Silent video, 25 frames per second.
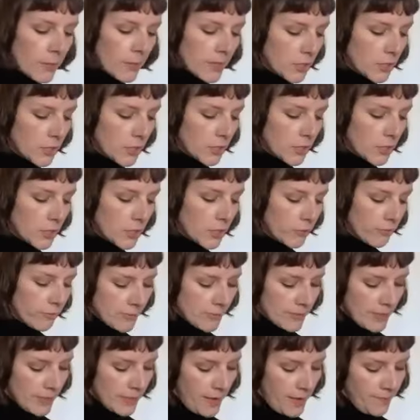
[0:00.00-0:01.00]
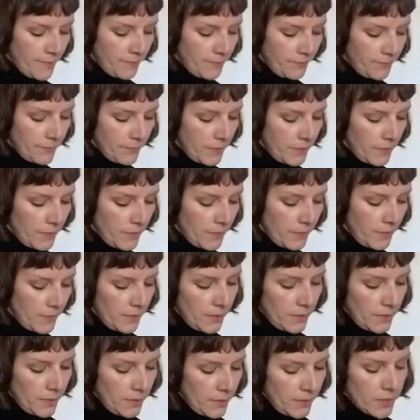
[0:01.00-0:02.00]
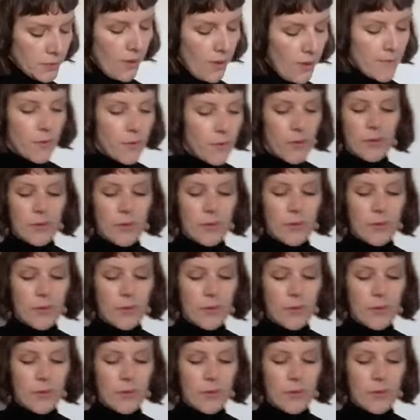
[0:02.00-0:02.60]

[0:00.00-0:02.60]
we're going to grab some. So I've got the